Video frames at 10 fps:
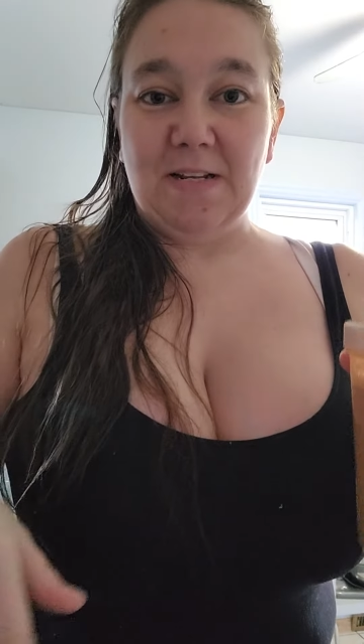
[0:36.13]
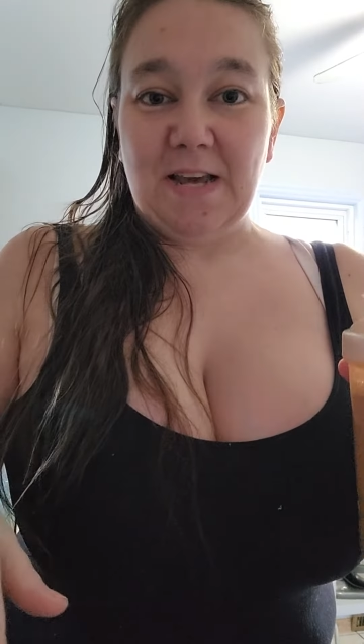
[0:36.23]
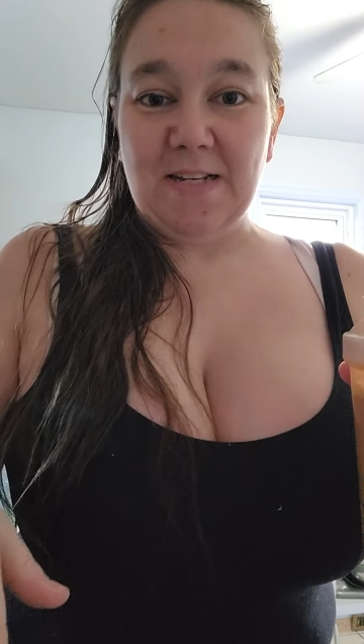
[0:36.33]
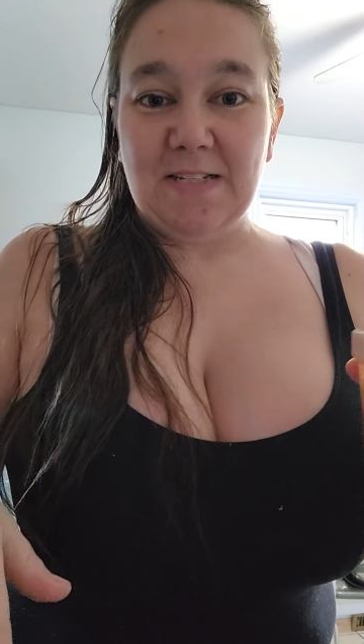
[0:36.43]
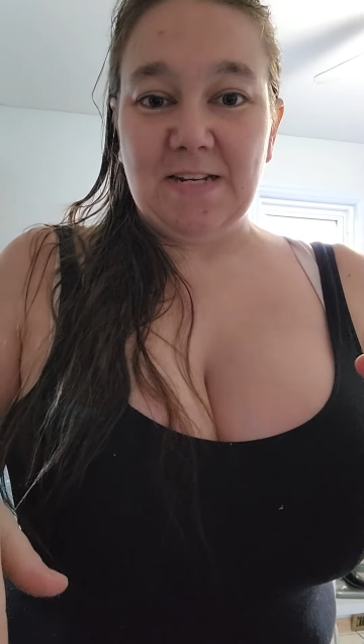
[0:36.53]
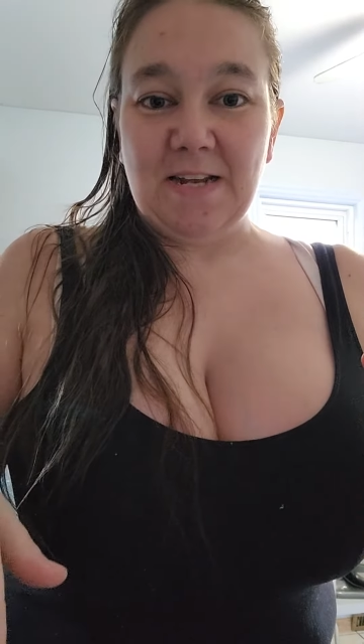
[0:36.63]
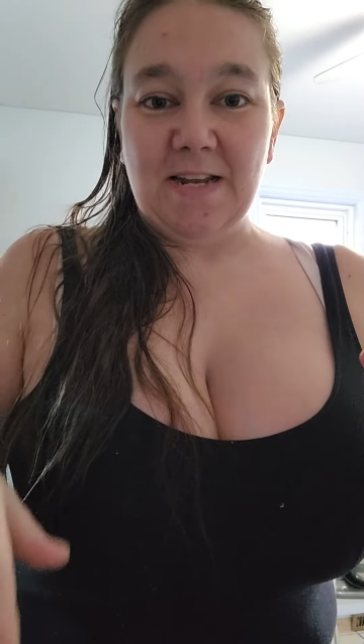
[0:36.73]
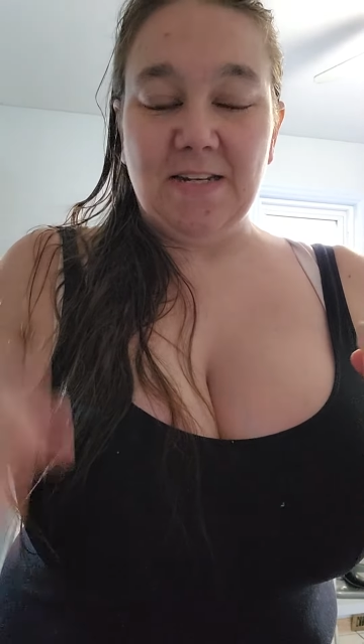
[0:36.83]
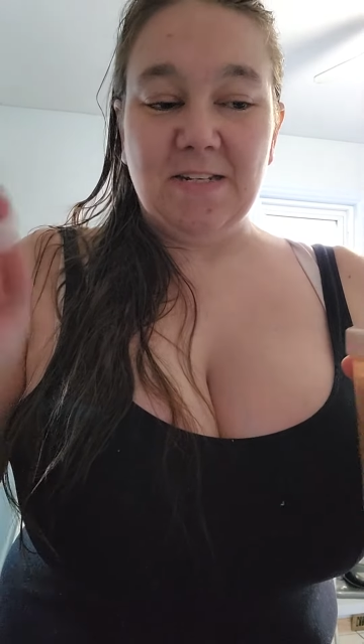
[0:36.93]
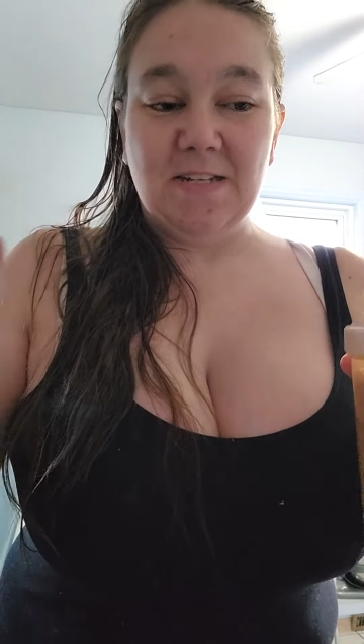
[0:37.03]
last
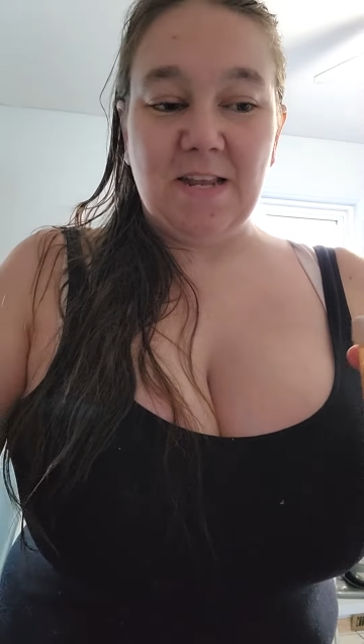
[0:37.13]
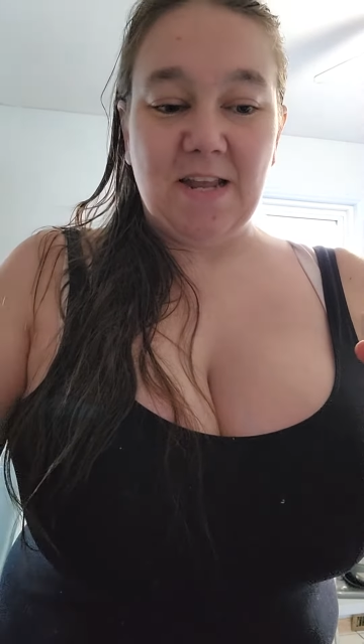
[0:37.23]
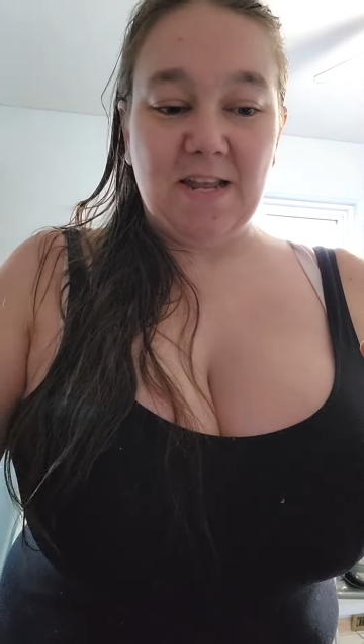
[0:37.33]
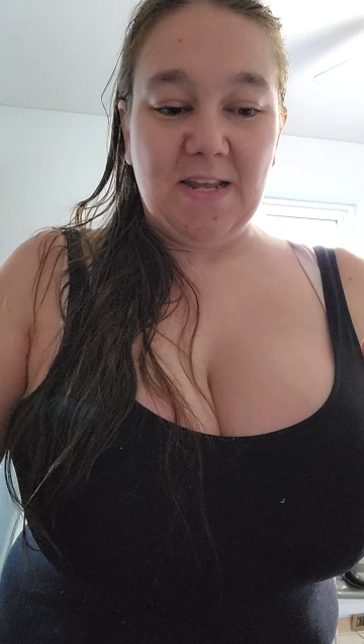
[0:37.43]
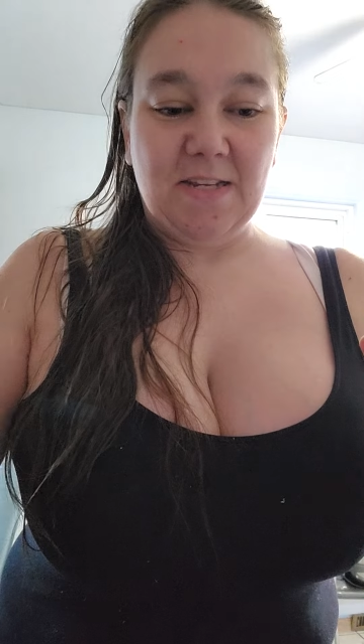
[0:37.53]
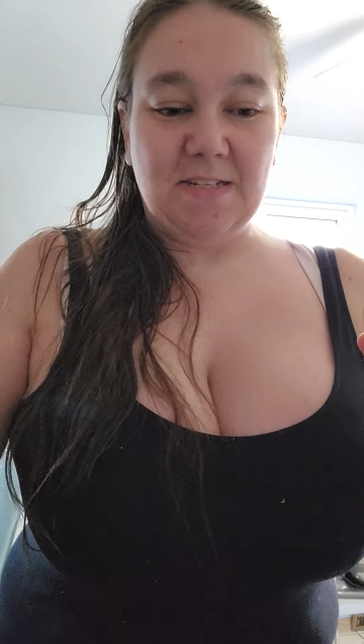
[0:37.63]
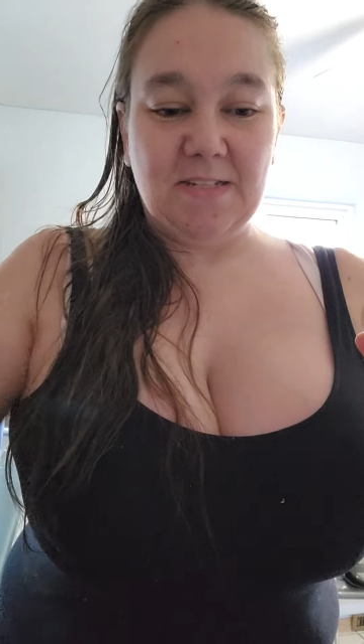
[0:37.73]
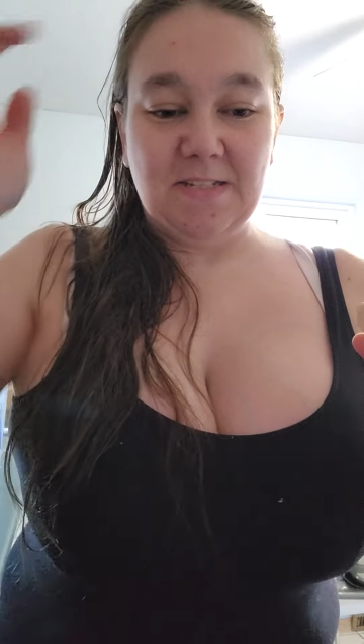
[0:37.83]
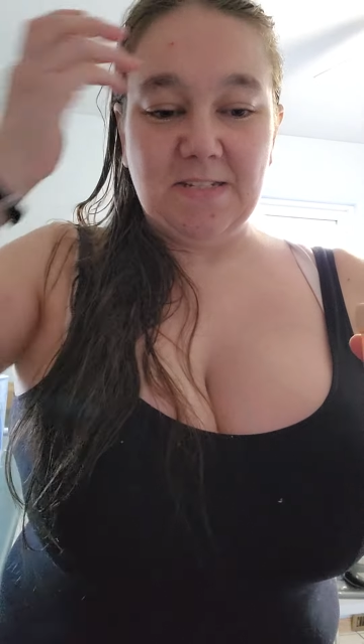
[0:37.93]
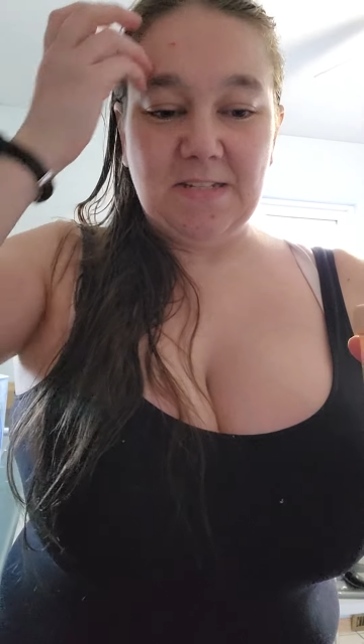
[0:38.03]
night.
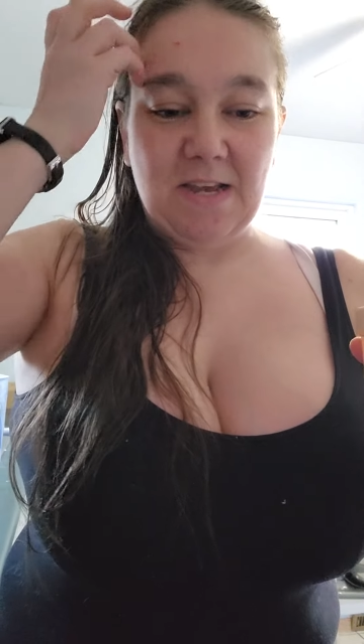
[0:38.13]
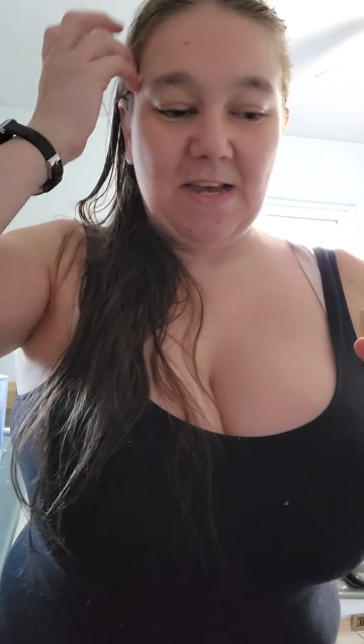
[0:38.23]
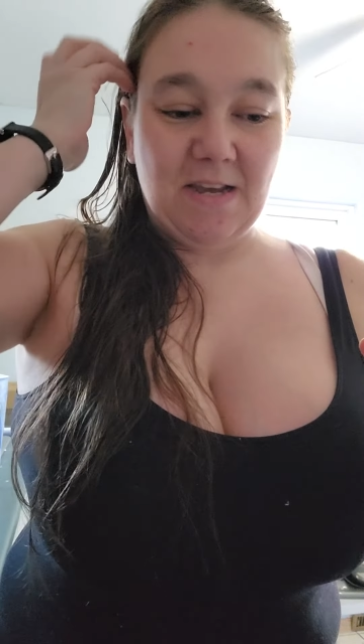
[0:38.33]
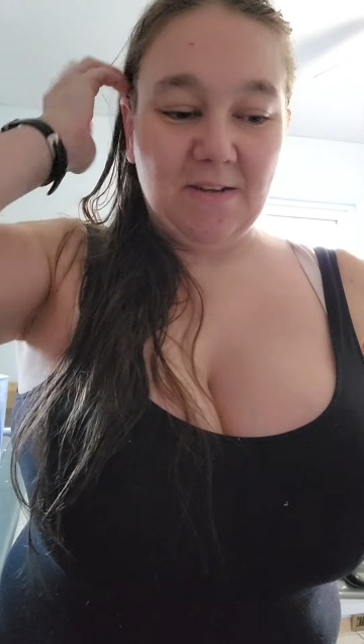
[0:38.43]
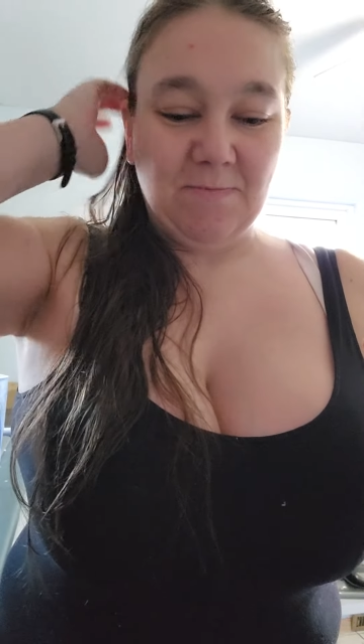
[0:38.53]
It's, uh,